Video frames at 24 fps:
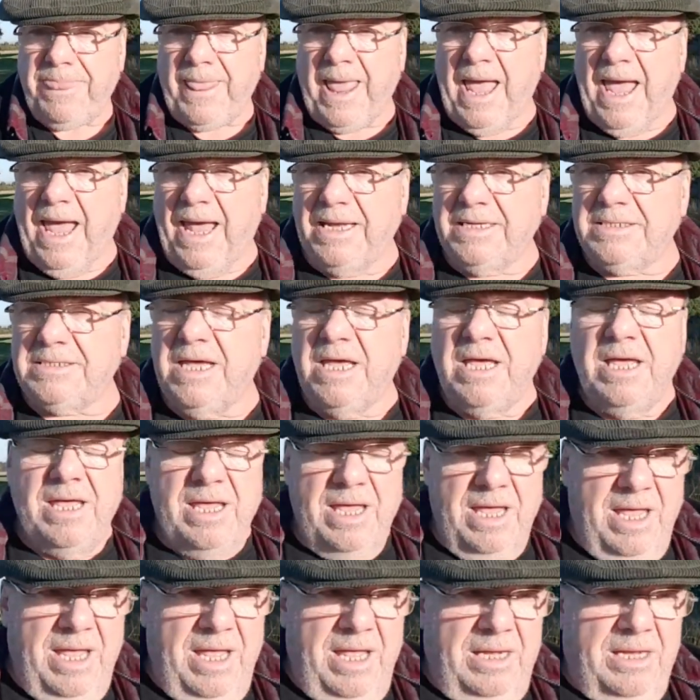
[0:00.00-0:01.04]
And
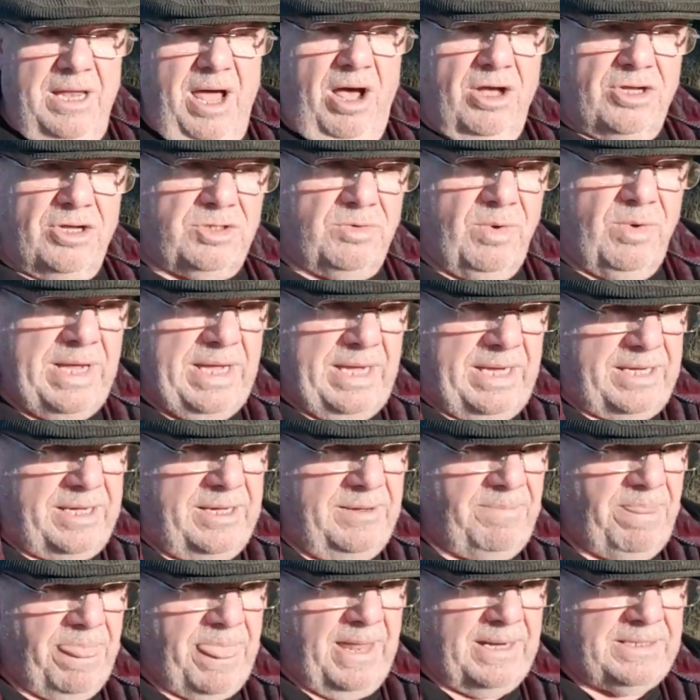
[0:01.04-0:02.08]
last
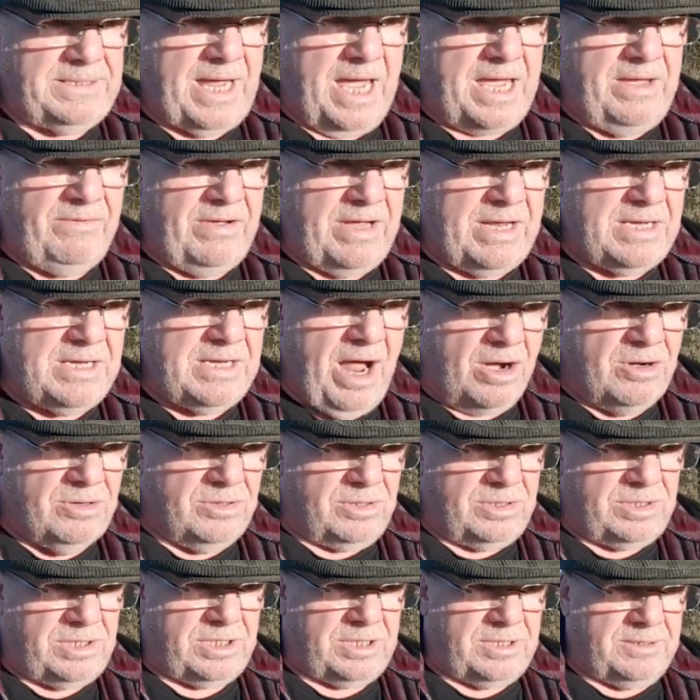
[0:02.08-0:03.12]
week, David
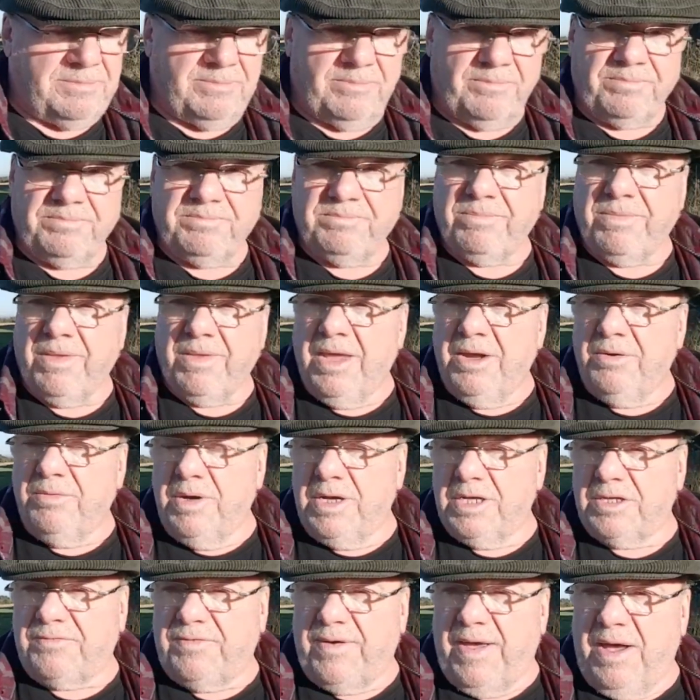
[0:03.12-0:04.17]
Noakes
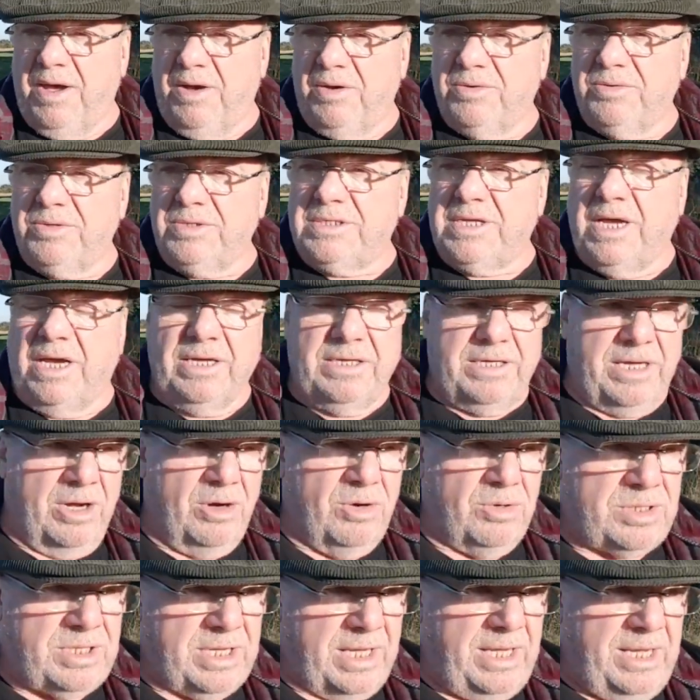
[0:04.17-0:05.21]
was found
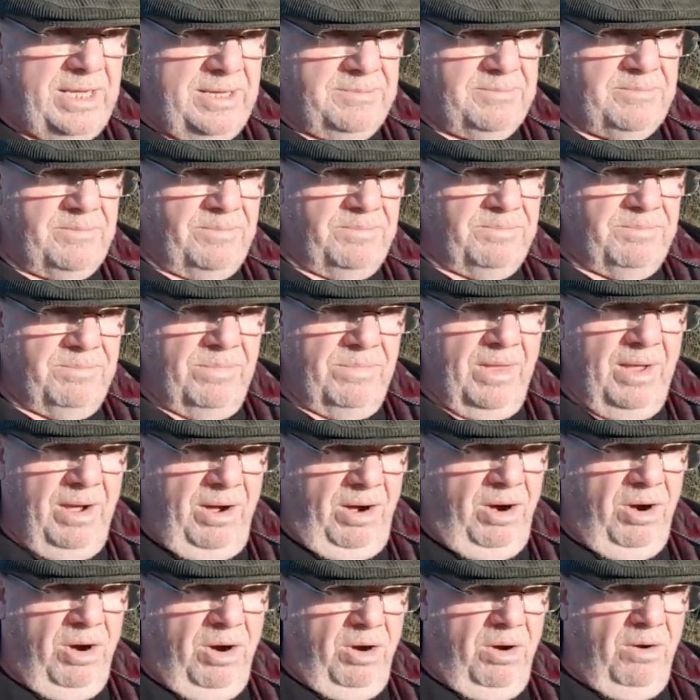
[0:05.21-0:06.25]
guilty
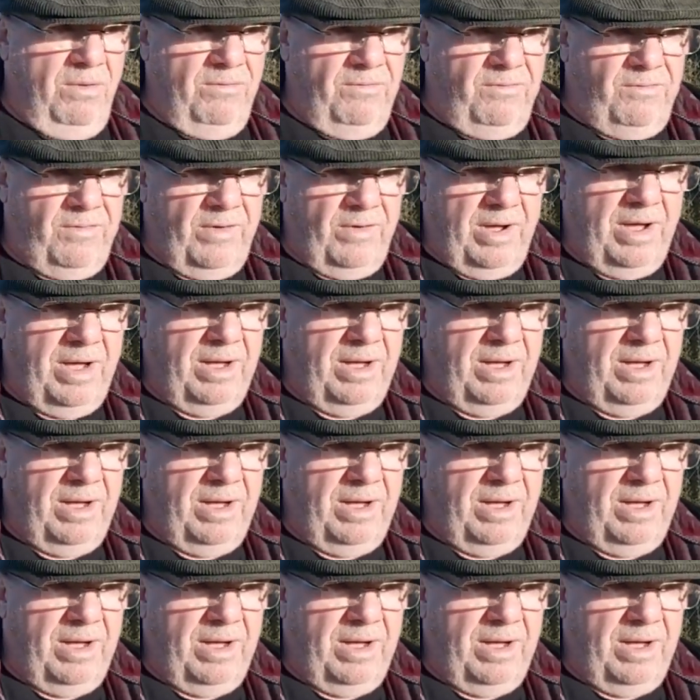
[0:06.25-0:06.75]
of